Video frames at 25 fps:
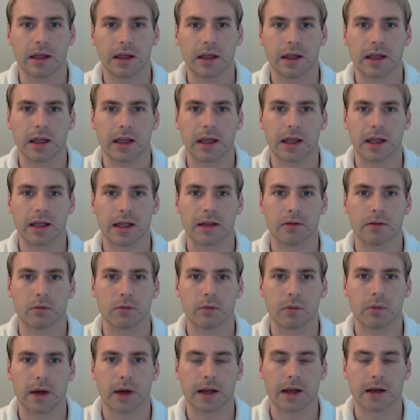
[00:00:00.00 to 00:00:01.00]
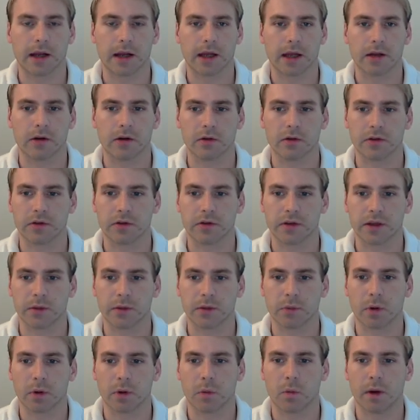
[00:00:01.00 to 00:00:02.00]
and I, I don't see
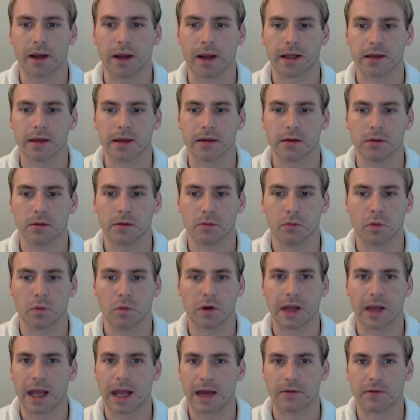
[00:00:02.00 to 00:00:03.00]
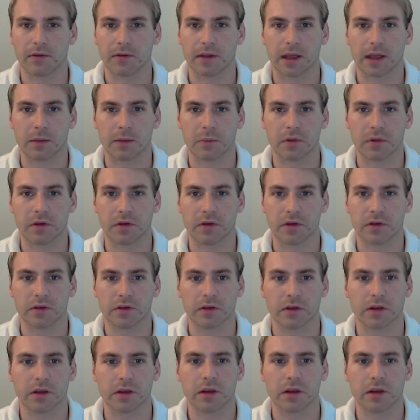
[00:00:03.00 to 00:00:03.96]
what white would have in that position.